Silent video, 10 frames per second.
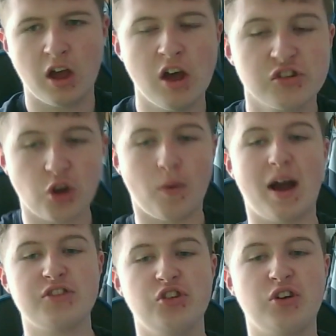So,
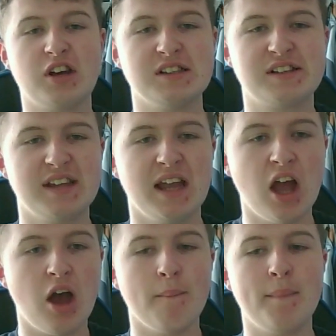as you can see,
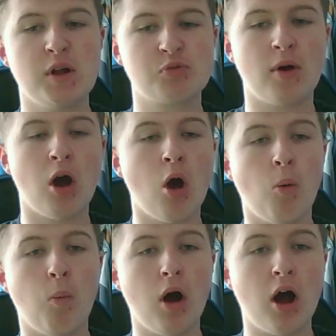Middlesbrough
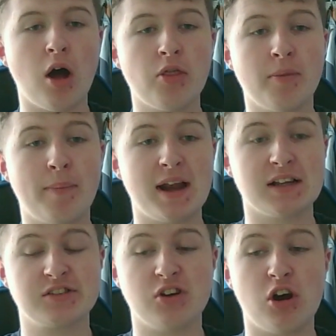were the
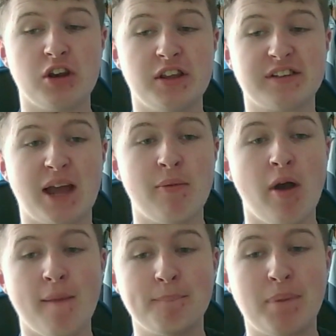better side in this game,
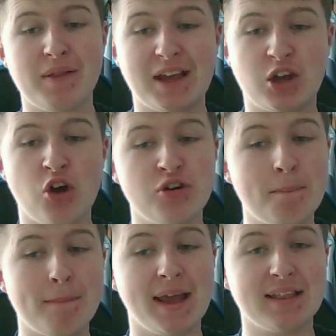but they
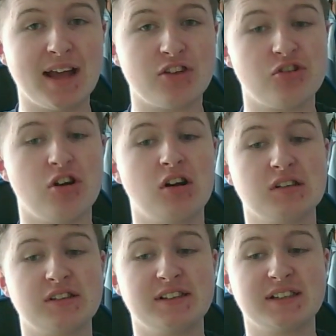couldn't make their
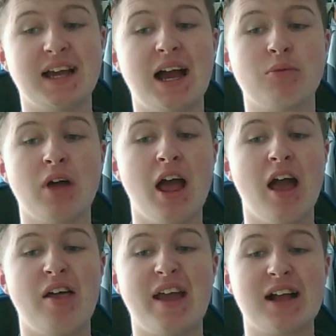chances count.
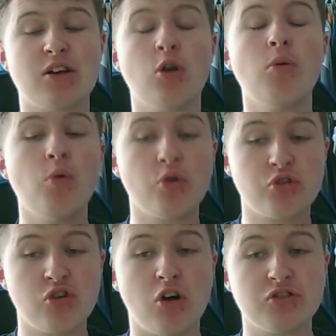They had a lot more
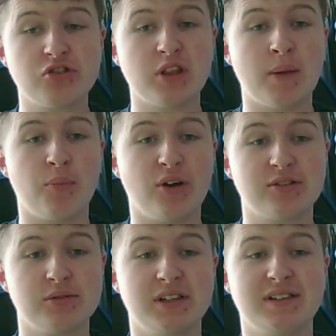shots than
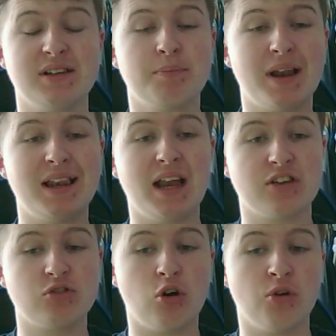Bristol City, but
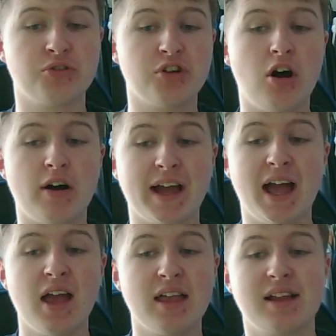less on
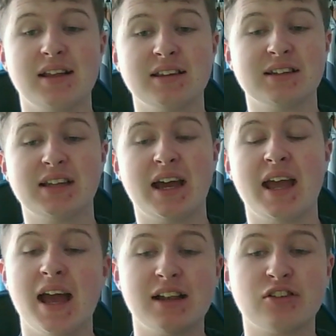target. at the end of the day,
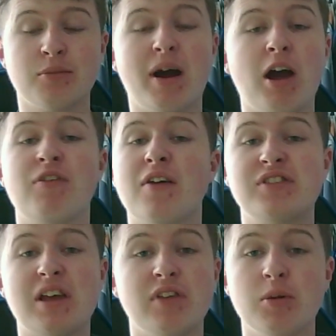it doesn't matter if you have
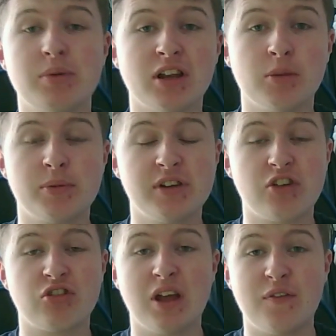70% of the
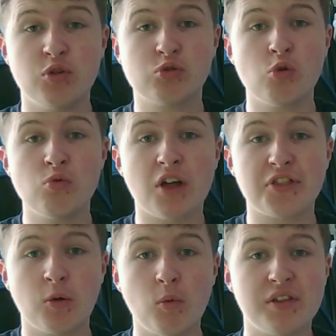possession. If you do
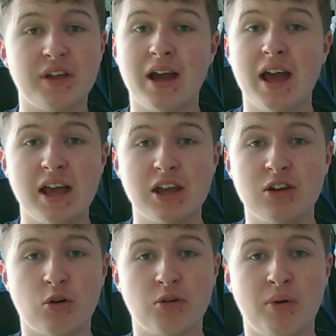nothing with it,
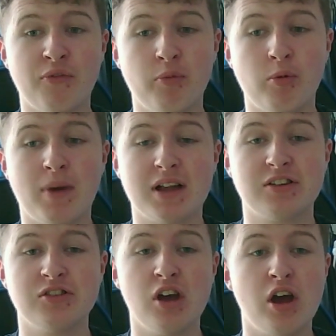you're not going to win football
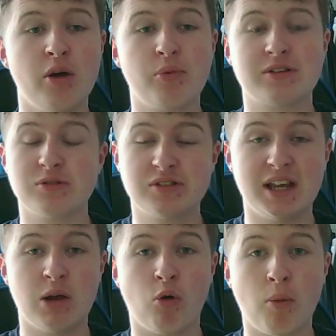matches. Bristol
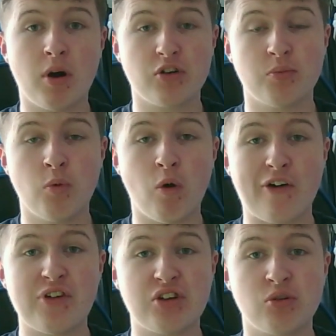City were much more
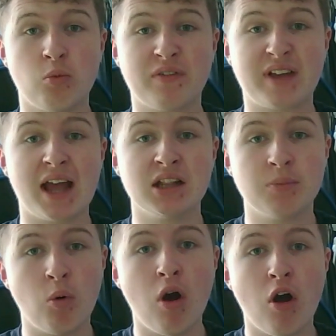efficient with getting the
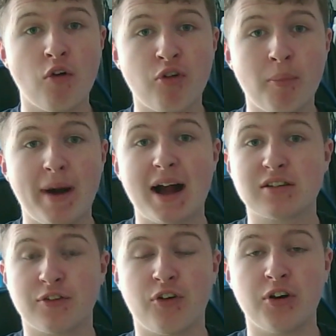ball from back
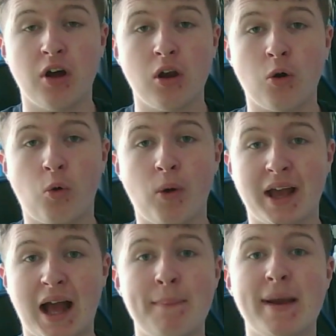to front a lot
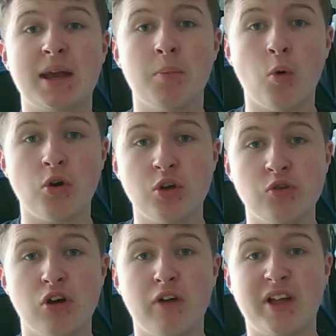quicker and making more
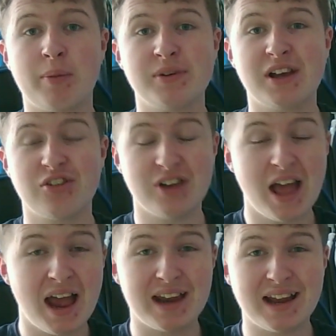use of their possession.
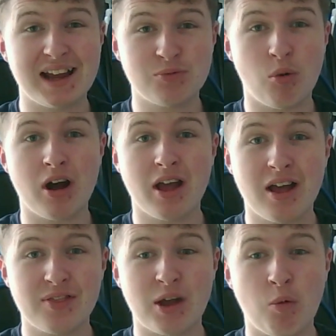And that is why
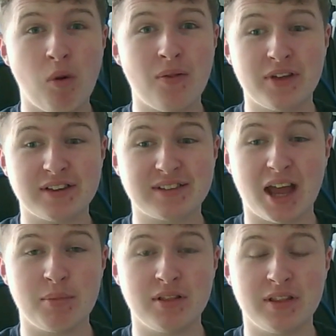they won this game in